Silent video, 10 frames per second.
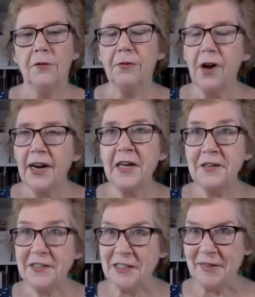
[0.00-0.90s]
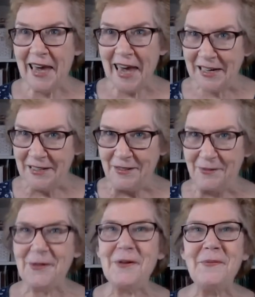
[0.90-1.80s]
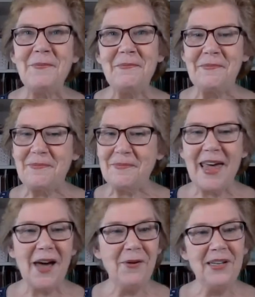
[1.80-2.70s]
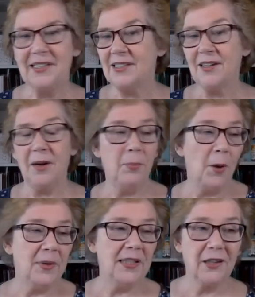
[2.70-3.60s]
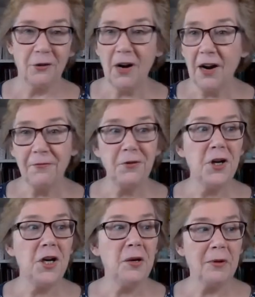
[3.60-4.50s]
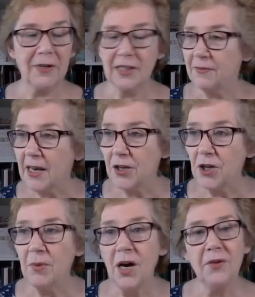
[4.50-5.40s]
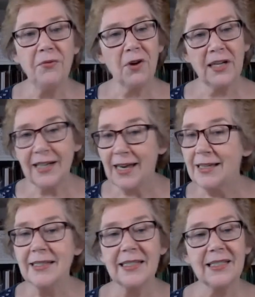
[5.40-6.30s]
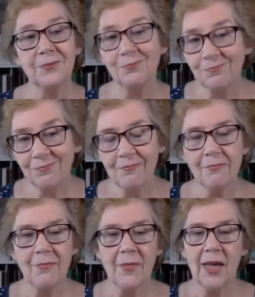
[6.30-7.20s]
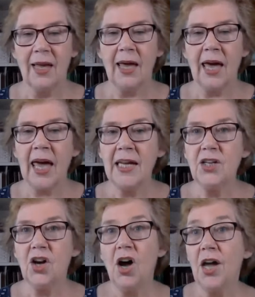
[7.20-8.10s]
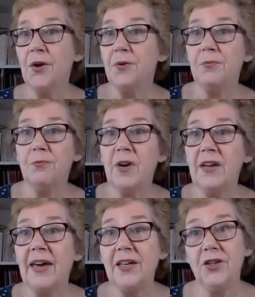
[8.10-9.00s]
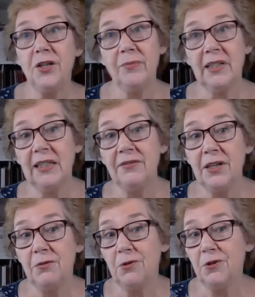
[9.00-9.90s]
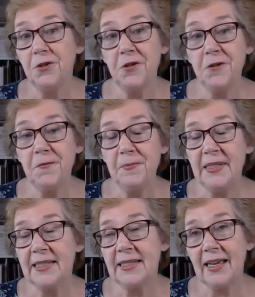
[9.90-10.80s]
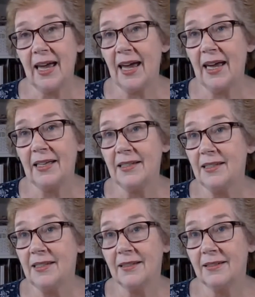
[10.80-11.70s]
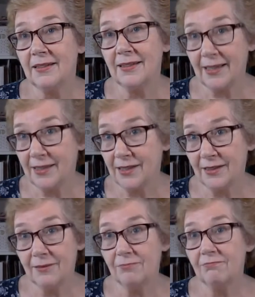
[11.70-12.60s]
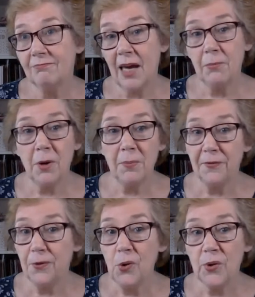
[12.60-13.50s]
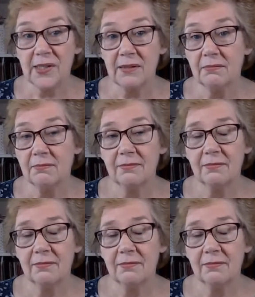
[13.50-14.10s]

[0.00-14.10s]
Friday used to be Hannah's room. Now it's I pop into the craft room, I run the vacuum over, I dust, and I re-vacuum the living rooms and dust and mop the floors.